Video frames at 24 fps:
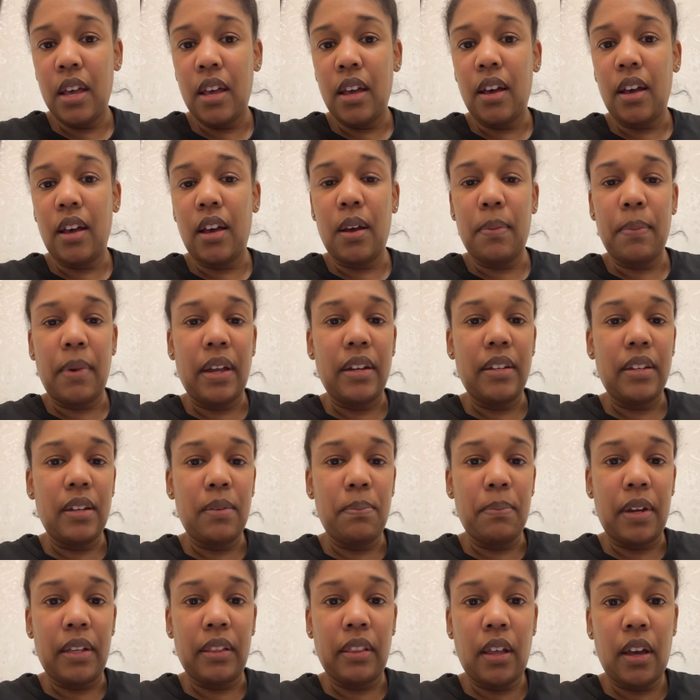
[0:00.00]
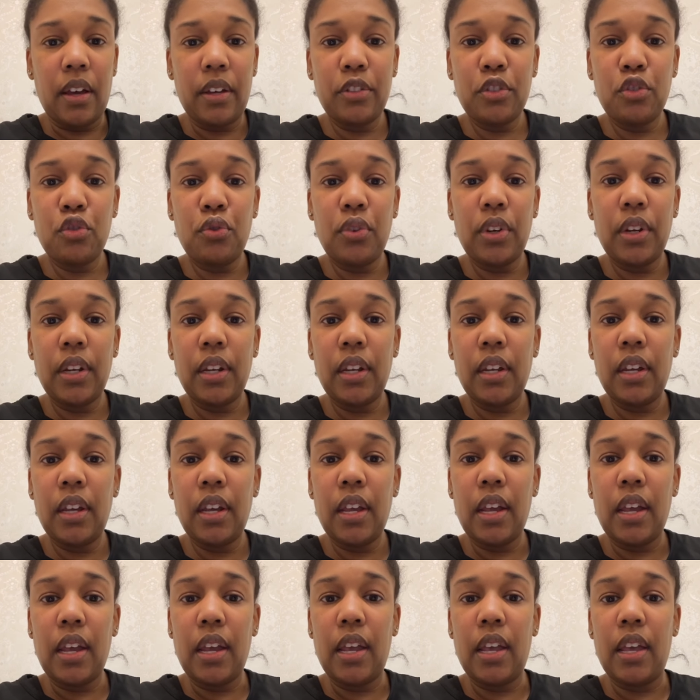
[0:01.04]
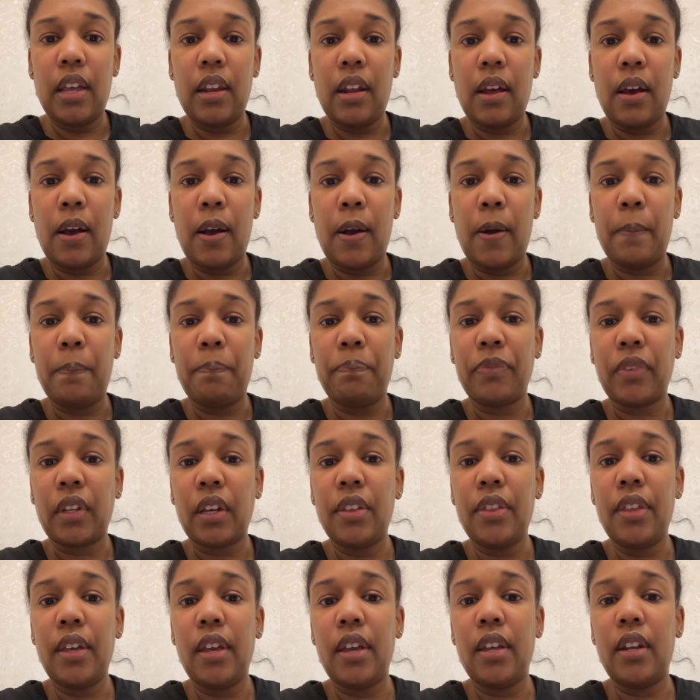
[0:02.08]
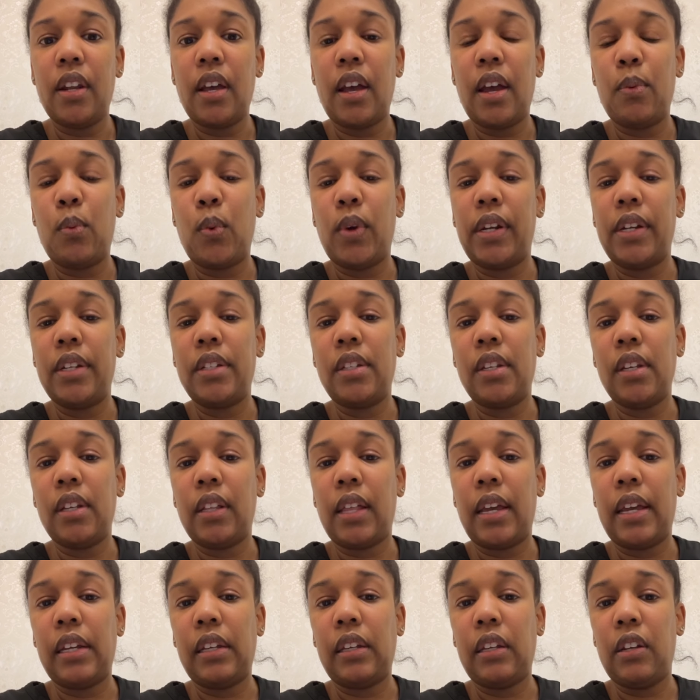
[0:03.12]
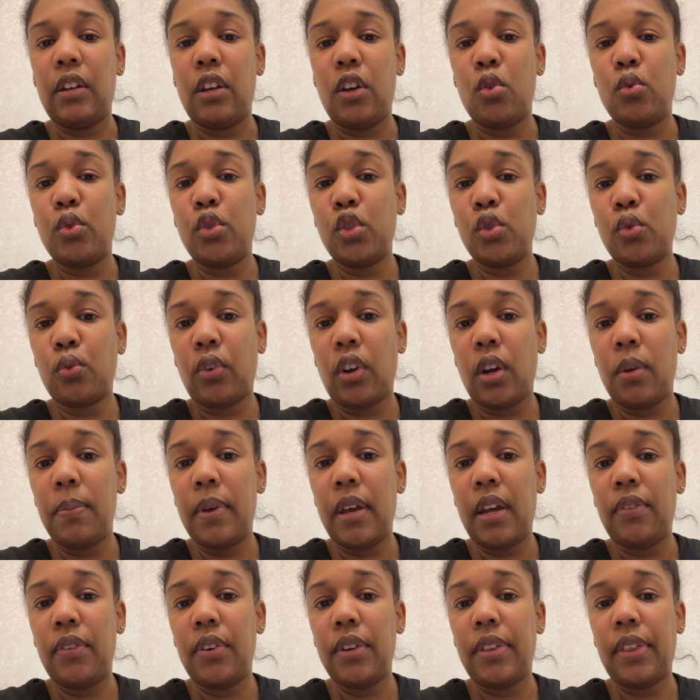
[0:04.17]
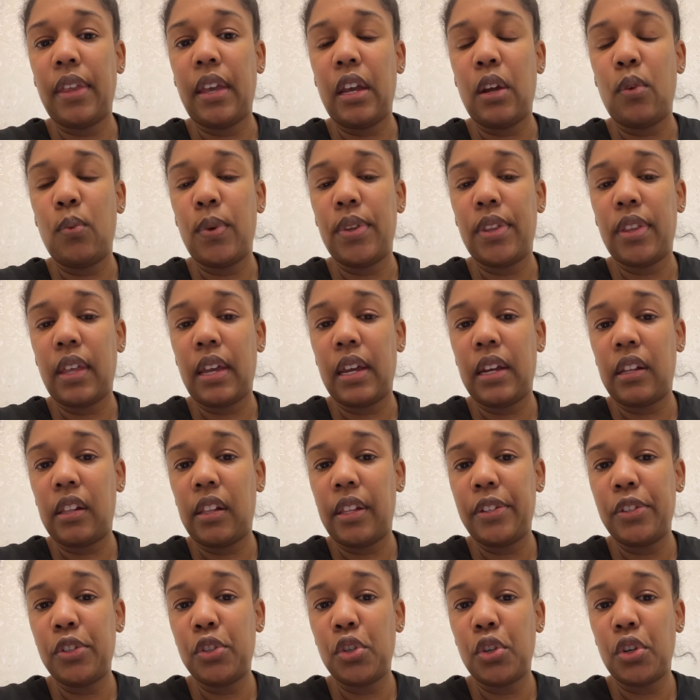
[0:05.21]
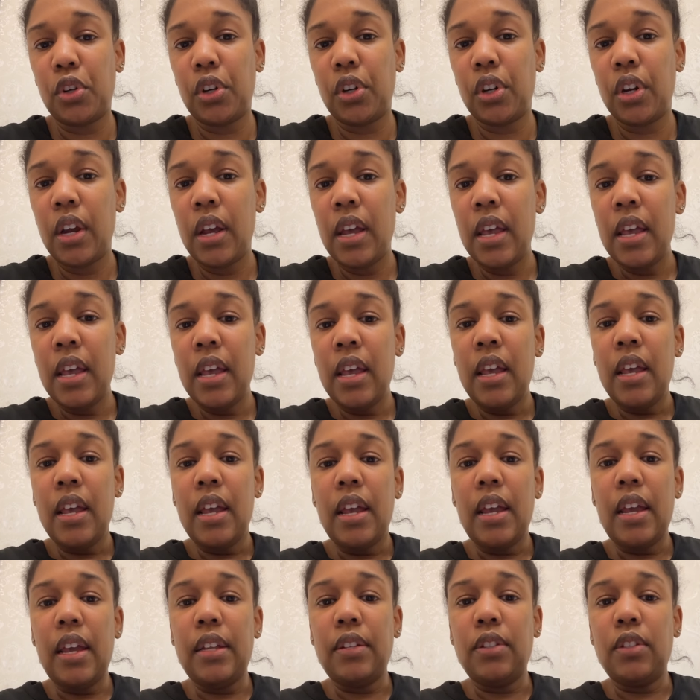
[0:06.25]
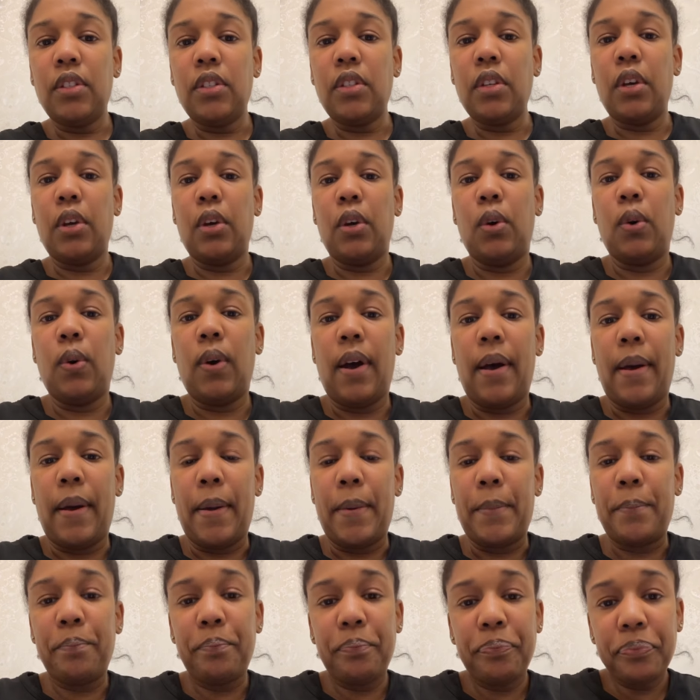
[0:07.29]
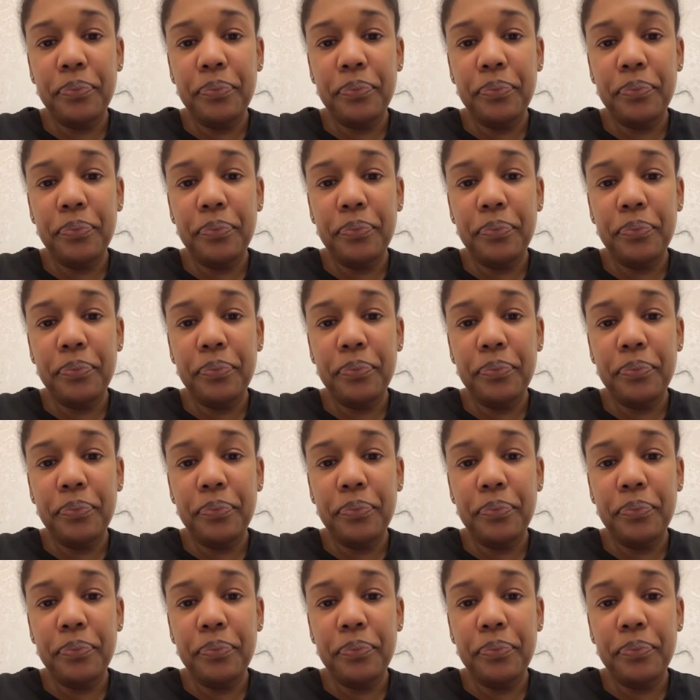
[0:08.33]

Um, I did my laundry and um, then I wanted to like, you know, scrub everything with like cleanser. And so um,